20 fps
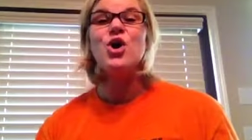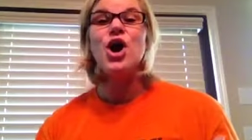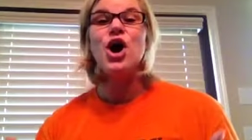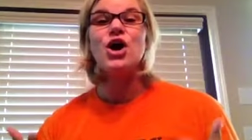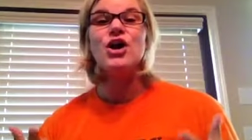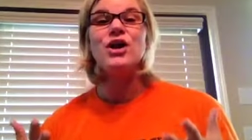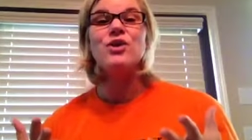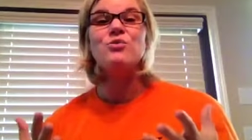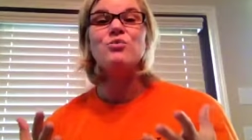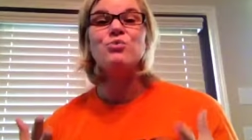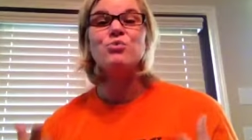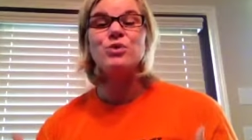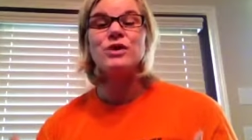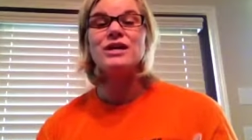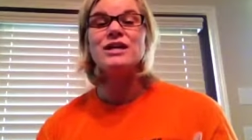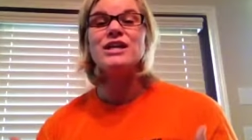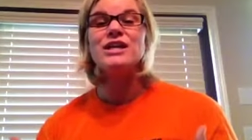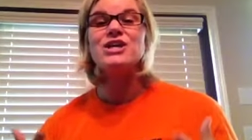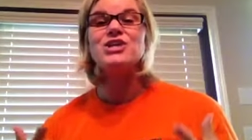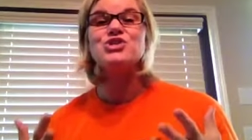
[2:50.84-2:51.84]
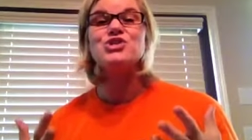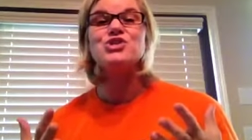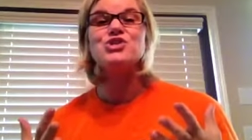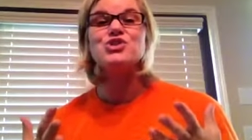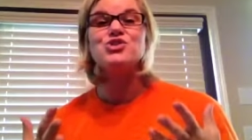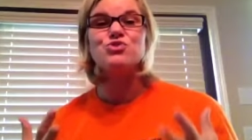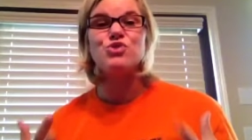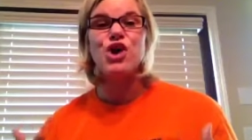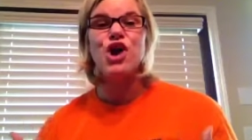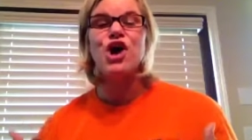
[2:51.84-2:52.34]
on a really
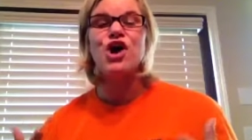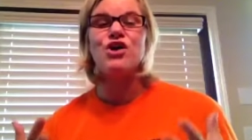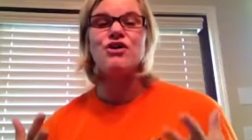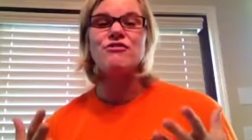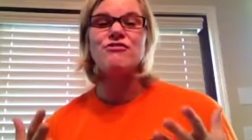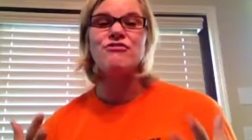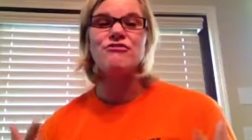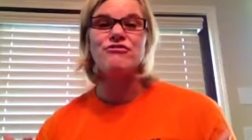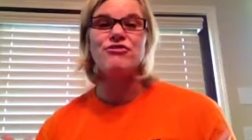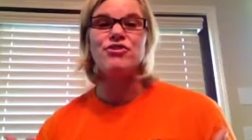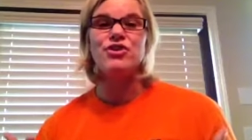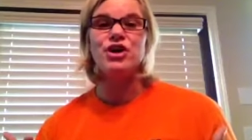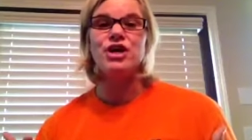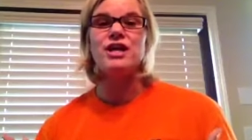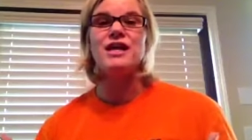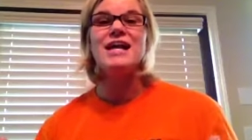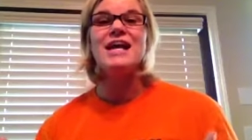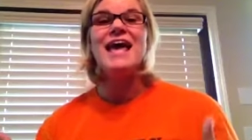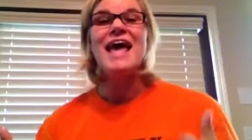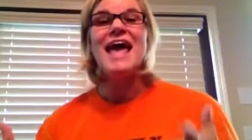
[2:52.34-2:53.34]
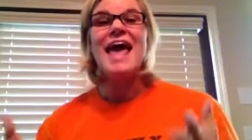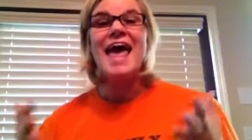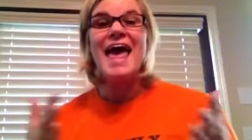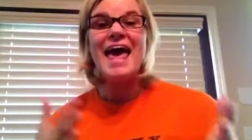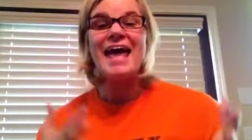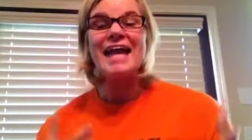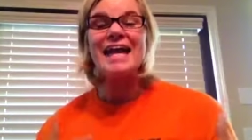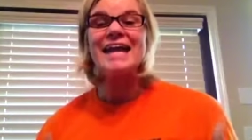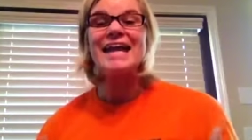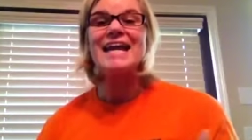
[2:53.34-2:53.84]
strong foot
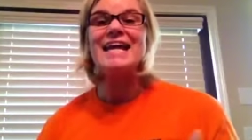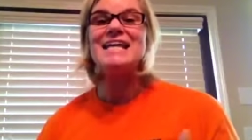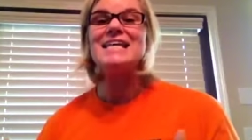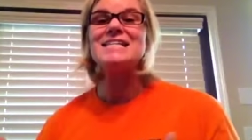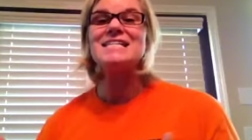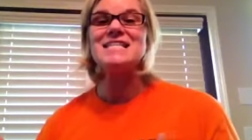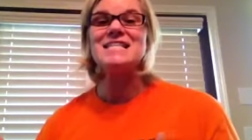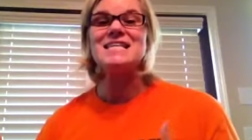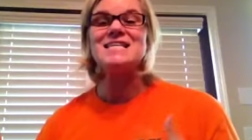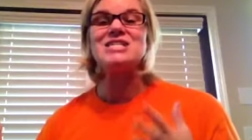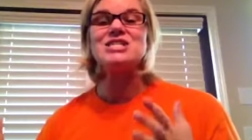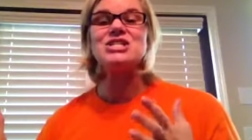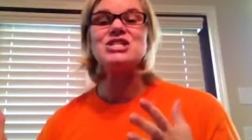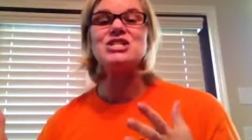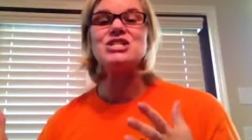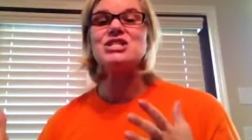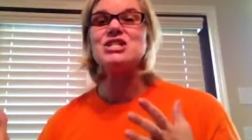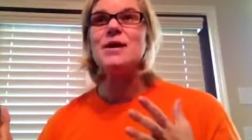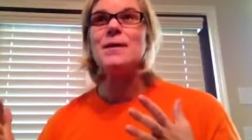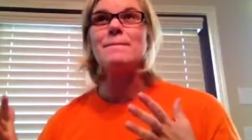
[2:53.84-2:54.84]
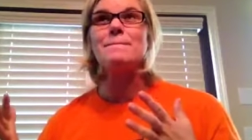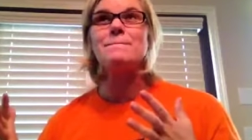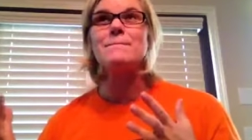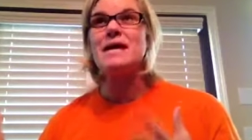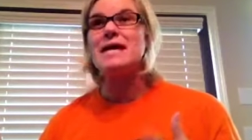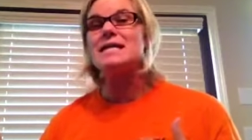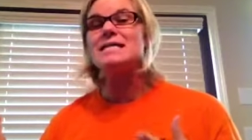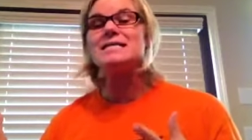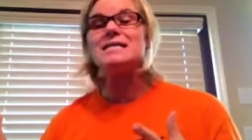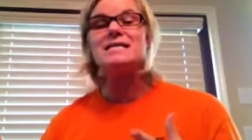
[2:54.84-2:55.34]
heading into this
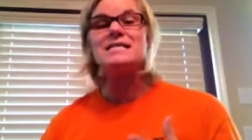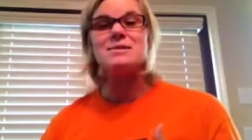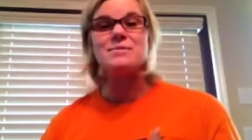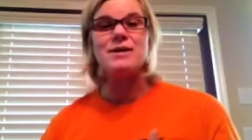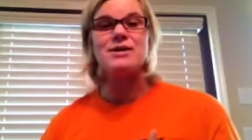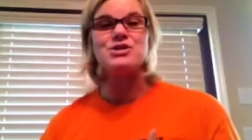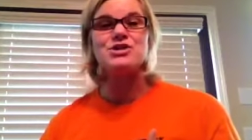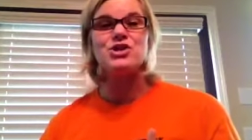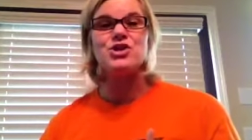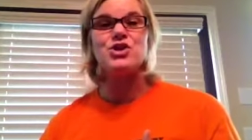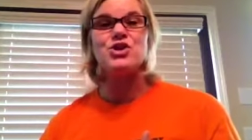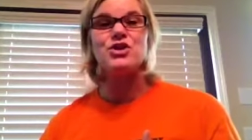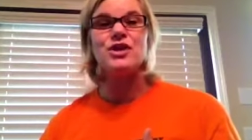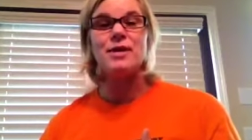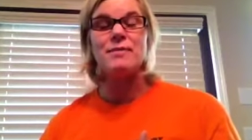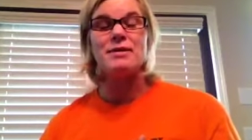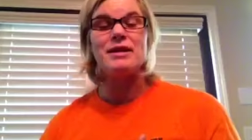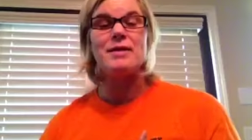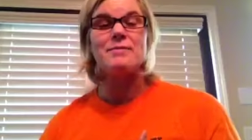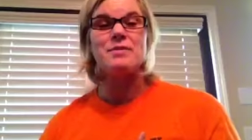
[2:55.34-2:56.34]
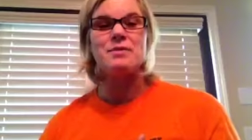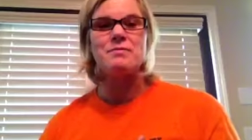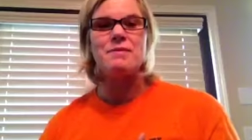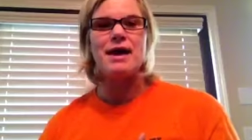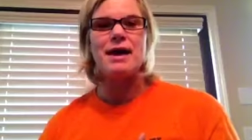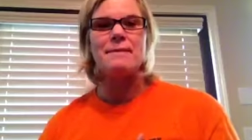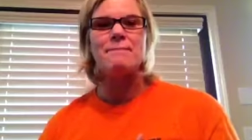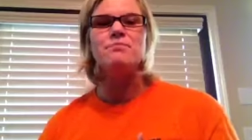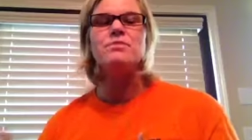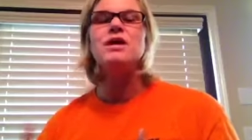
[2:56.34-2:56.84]
amazing special coming up in
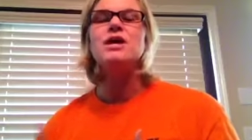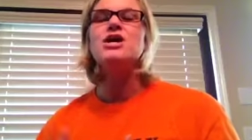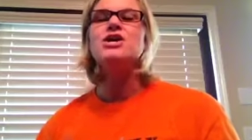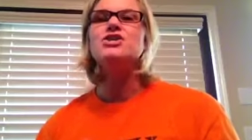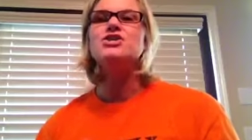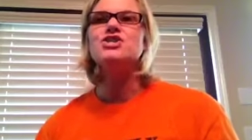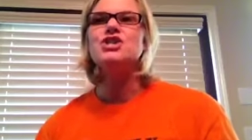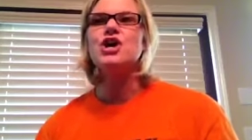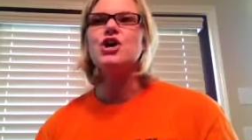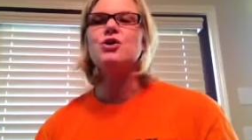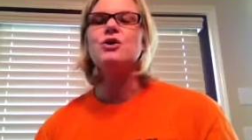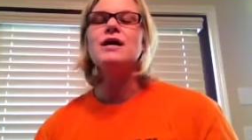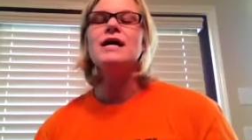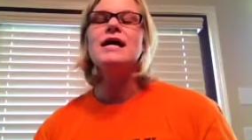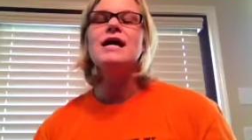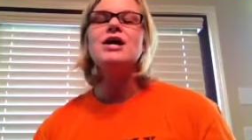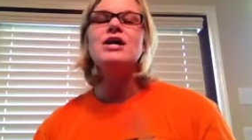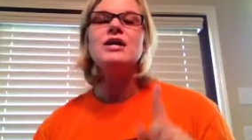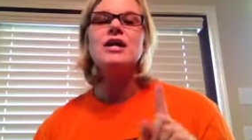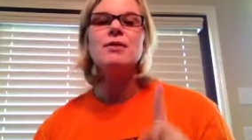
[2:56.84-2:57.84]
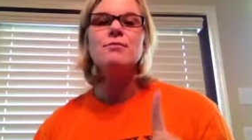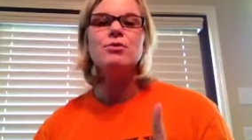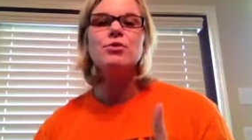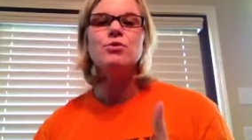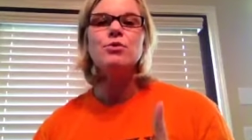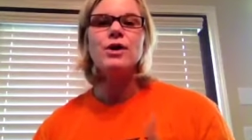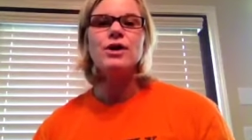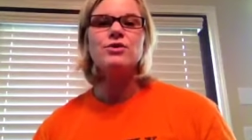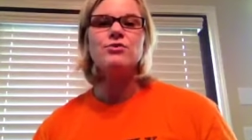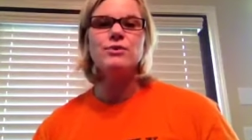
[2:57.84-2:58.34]
May. So, number
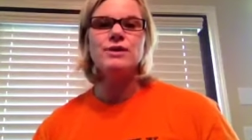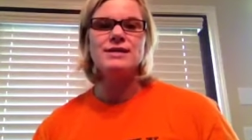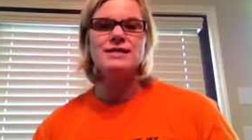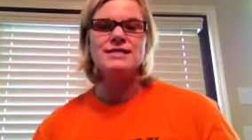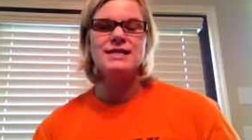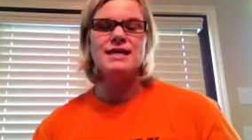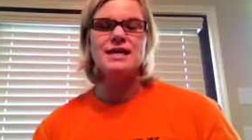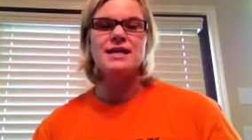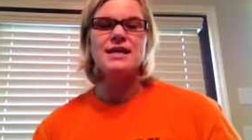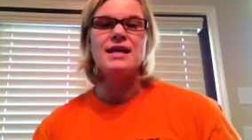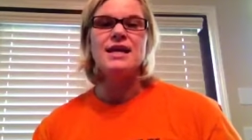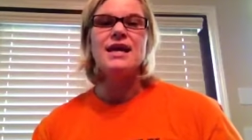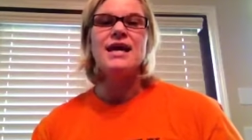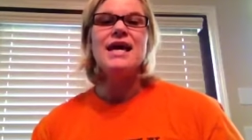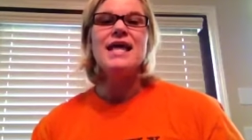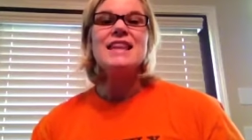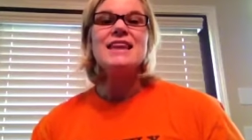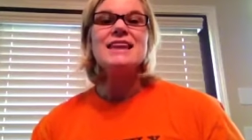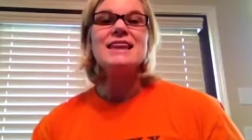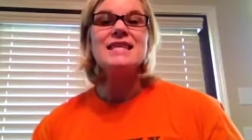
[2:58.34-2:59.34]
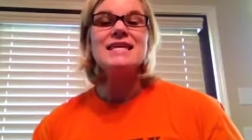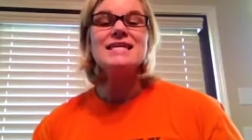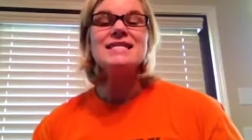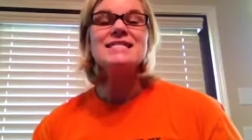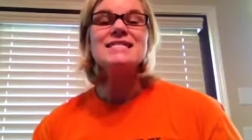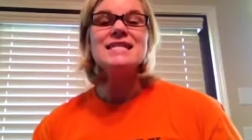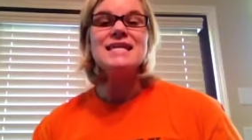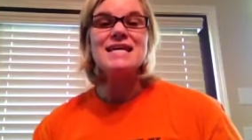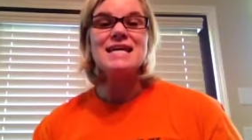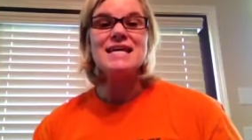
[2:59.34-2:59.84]
one reason
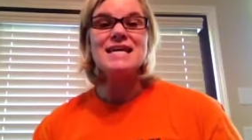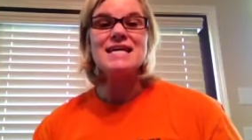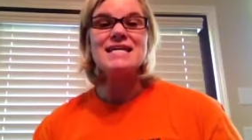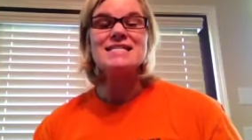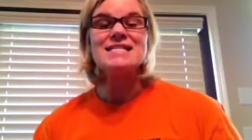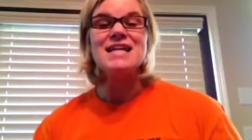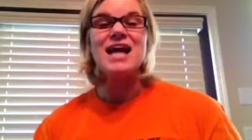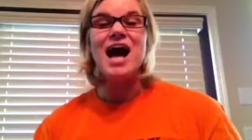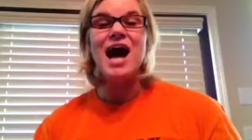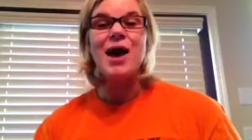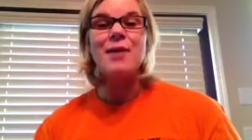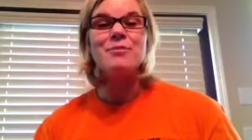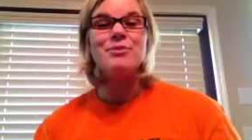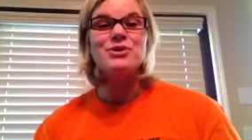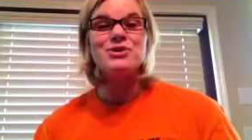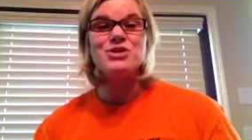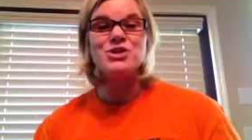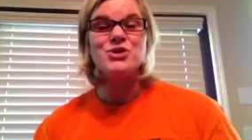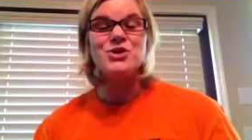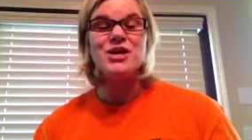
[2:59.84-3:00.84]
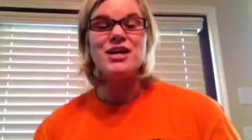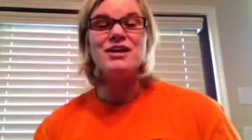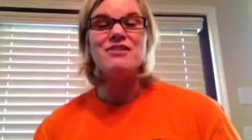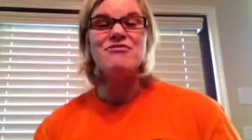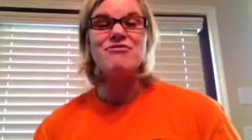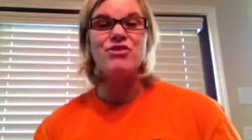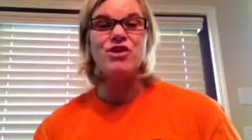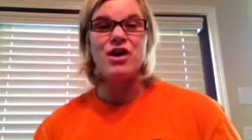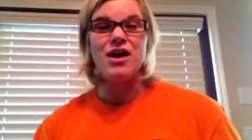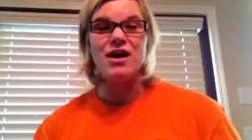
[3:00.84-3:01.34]
this is an opportunity
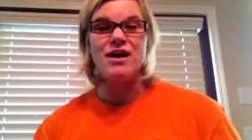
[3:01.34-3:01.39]
for